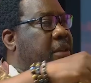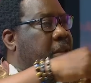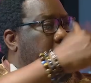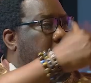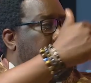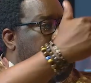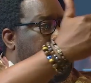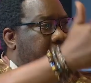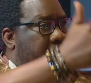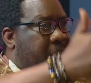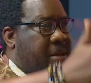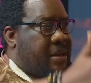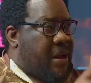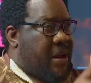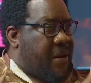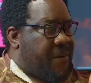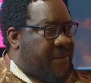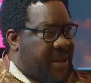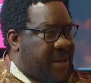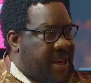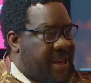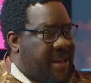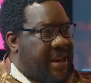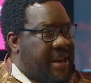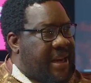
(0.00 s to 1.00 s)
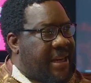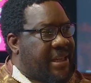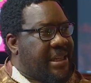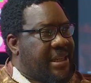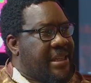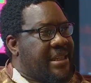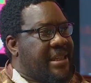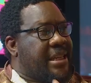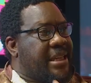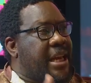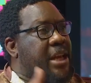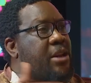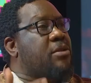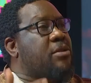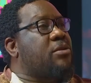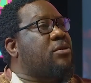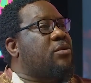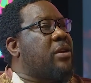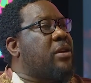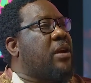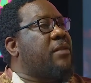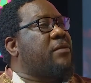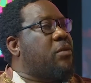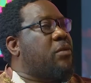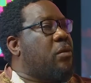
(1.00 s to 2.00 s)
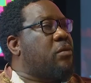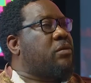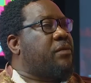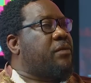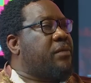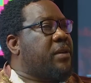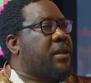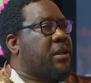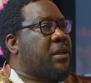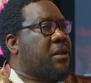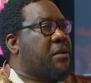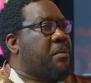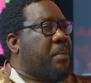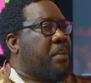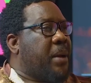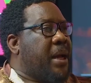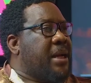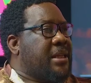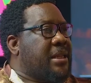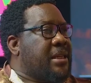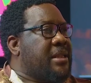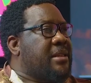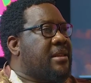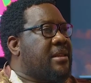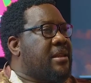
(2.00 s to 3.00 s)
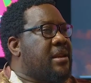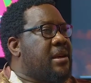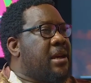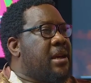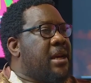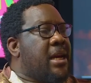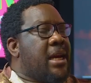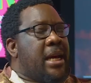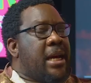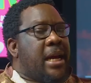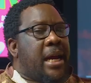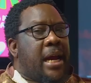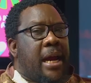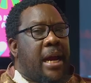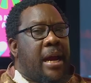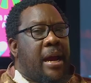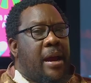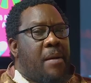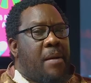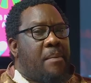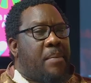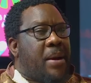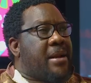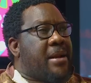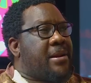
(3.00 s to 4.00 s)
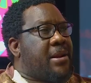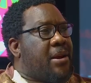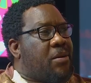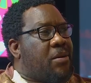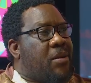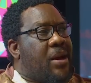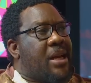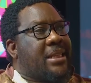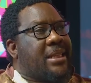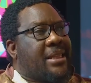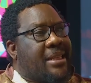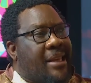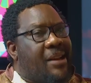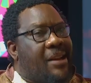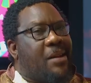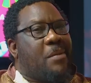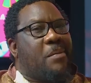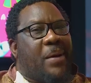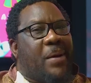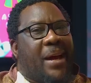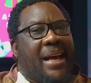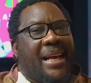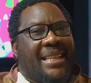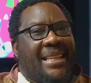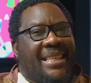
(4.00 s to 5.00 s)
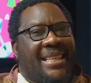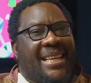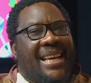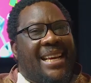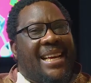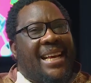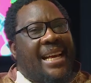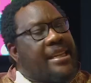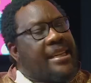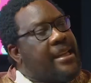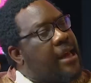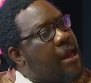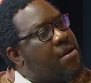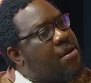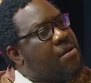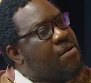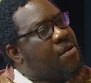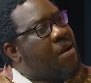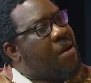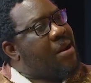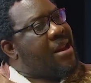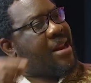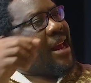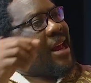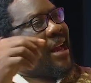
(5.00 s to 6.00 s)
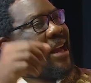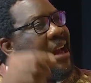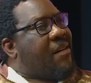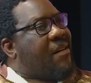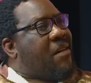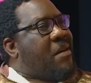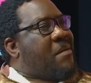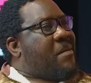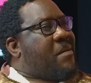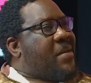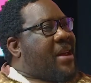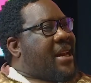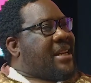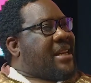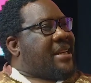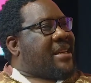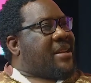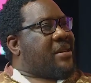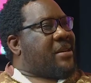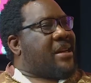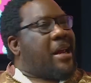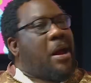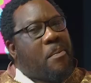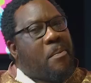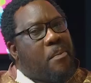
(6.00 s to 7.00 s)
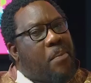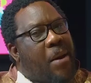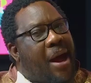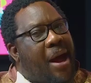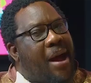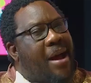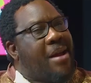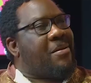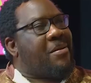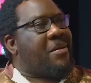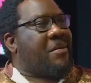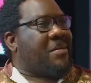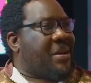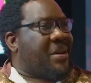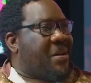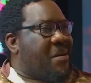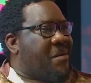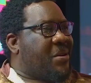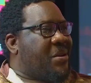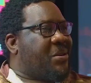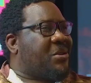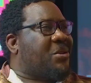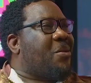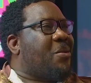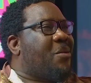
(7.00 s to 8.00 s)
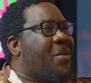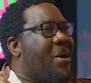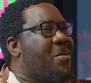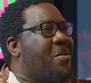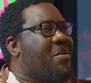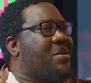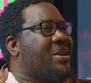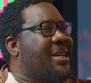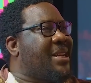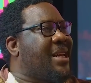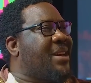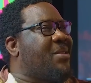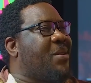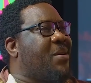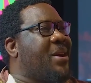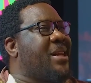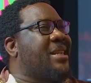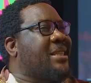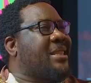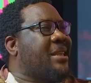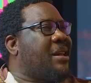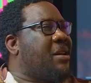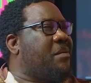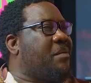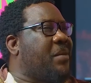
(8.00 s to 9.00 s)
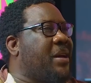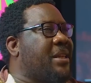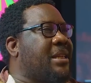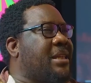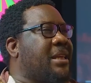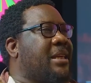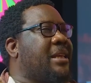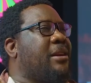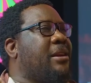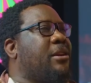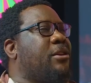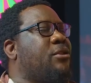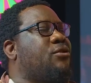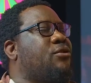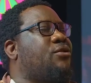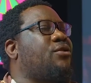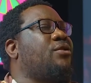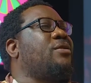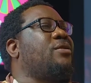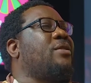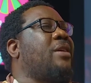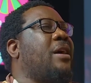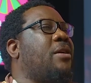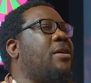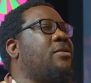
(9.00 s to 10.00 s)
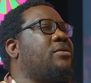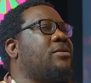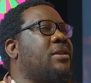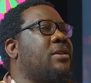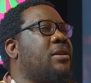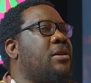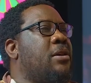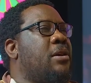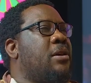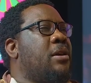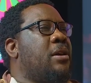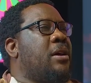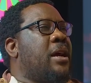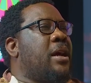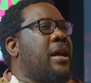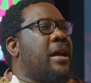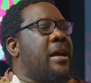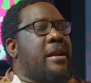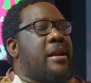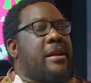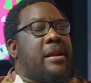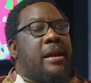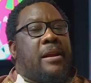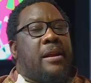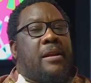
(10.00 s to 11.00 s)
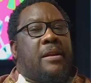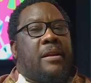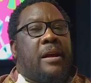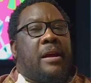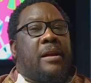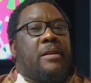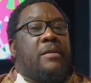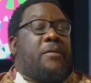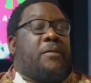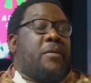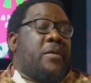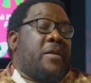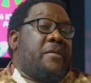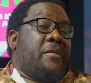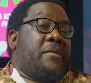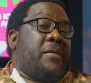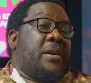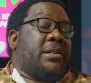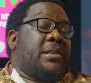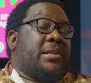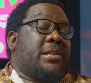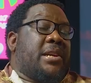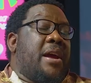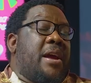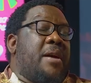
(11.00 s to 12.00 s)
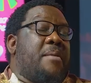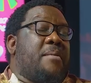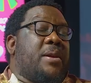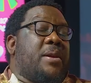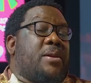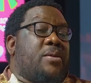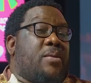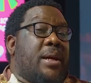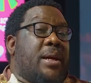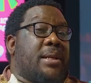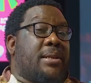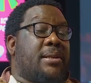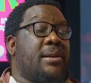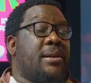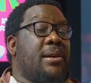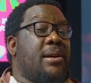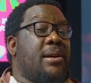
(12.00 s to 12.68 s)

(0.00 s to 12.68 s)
party after elections. They used to have those victory parties. But they go and celebrate. They're not the government. They are part of the government. So why would they go and celebrate in the True House? And for the first time, it was